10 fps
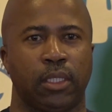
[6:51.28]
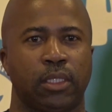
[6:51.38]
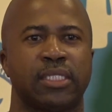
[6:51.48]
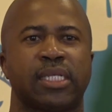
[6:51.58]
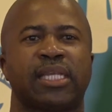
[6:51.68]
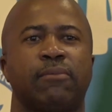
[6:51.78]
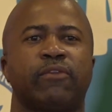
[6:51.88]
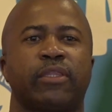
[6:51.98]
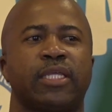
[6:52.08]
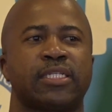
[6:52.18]
these are some of
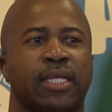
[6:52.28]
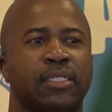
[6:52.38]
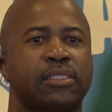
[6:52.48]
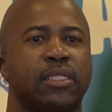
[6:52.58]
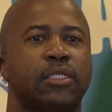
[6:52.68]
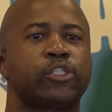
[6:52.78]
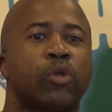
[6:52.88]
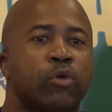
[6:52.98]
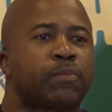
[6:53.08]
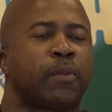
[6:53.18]
the things that
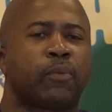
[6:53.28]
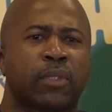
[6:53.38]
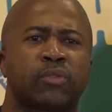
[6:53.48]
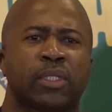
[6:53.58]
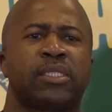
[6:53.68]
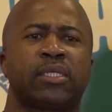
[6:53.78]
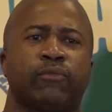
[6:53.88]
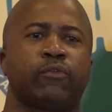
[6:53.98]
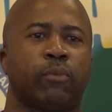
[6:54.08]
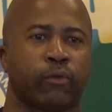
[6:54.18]
shows people that we're taking
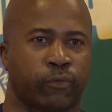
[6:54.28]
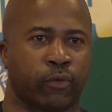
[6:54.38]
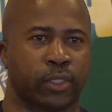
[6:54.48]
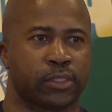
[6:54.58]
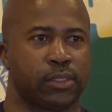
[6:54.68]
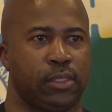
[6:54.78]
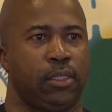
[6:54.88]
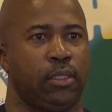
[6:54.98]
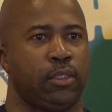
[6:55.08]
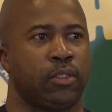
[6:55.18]
football forward.
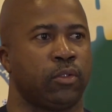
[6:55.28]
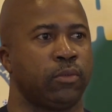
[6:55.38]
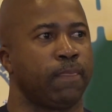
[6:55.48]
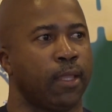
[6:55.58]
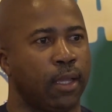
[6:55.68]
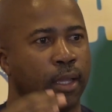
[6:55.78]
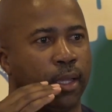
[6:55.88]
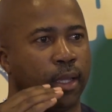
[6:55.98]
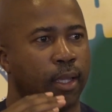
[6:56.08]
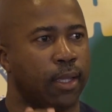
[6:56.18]
You know,
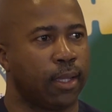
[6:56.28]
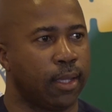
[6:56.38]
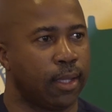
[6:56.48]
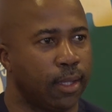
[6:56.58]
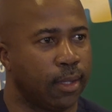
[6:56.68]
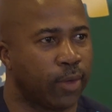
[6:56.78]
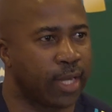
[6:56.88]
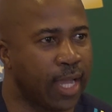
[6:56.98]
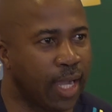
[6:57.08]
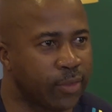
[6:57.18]

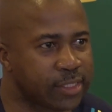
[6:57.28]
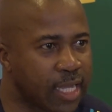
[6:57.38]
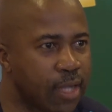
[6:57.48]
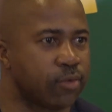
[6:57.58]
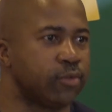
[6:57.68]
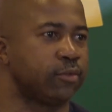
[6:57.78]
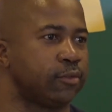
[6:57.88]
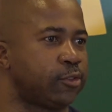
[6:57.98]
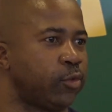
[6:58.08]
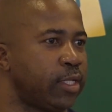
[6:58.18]
wanayanga wenzangu,
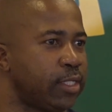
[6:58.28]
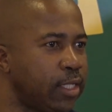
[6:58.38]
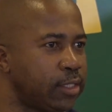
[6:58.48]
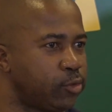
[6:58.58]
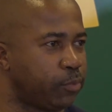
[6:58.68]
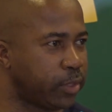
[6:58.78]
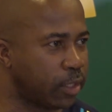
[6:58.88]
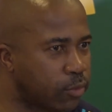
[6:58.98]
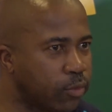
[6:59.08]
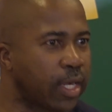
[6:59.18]
tuende
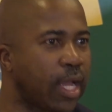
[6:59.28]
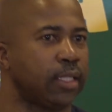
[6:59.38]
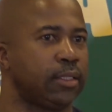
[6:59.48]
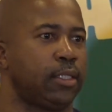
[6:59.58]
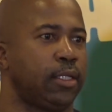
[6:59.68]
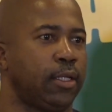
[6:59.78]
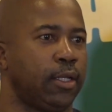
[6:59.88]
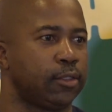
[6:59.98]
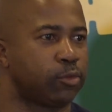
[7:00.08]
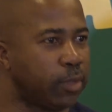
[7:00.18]
tupige kura,
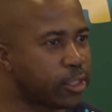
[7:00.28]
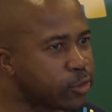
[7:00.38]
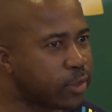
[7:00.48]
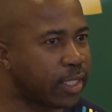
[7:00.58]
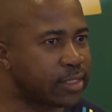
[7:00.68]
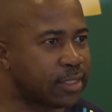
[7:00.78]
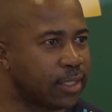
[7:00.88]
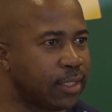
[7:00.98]
to make sure that